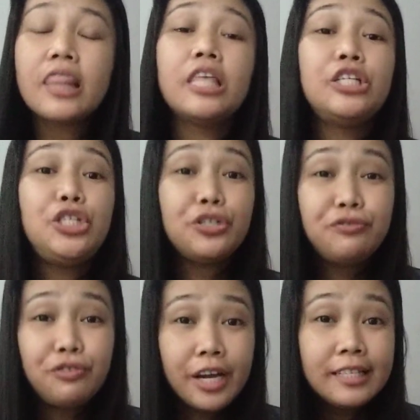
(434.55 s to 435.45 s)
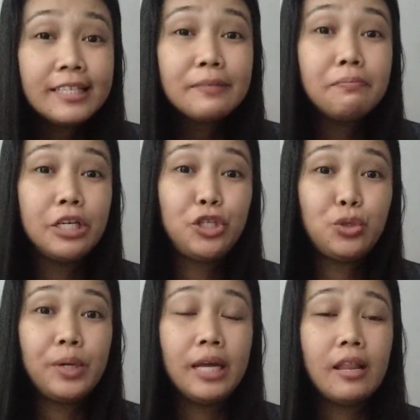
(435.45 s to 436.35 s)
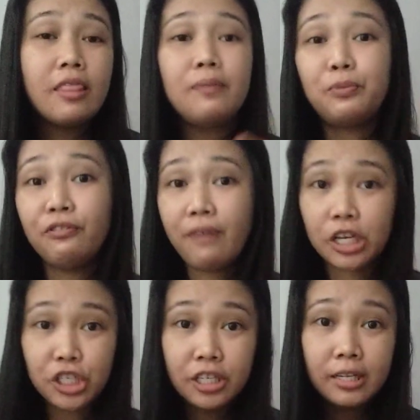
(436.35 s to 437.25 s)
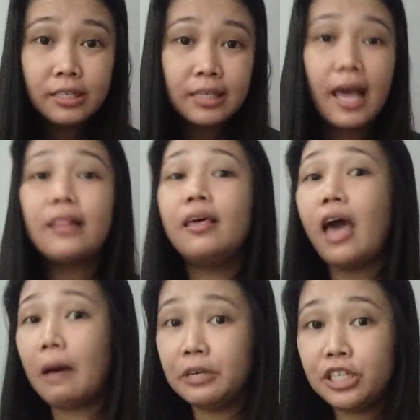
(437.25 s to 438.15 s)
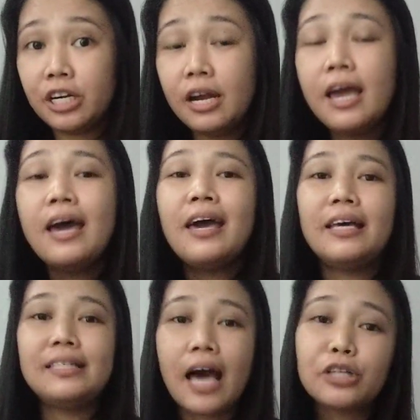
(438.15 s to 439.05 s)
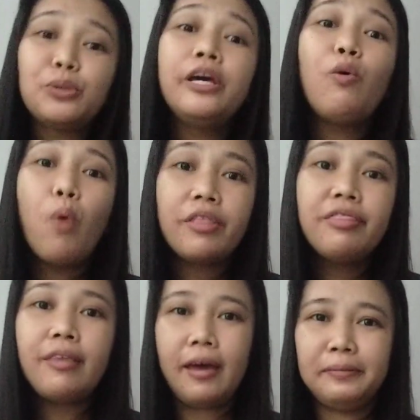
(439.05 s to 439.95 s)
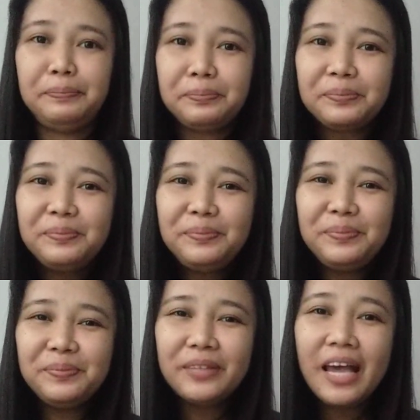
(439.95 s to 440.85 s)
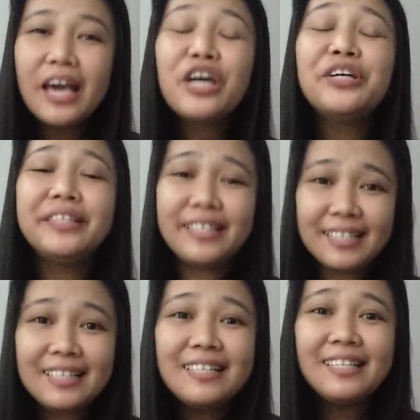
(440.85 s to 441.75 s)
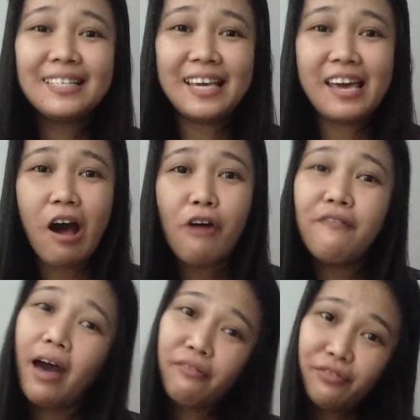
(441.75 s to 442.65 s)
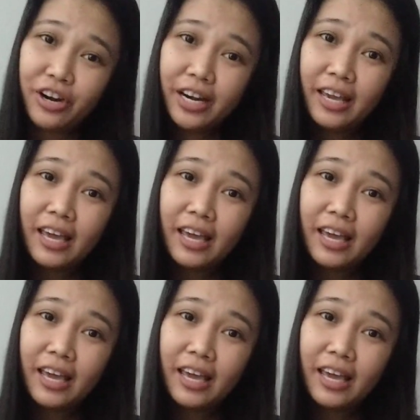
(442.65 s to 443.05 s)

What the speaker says: The difference between the professionals and the amateur is actually one thing: consistency of effort.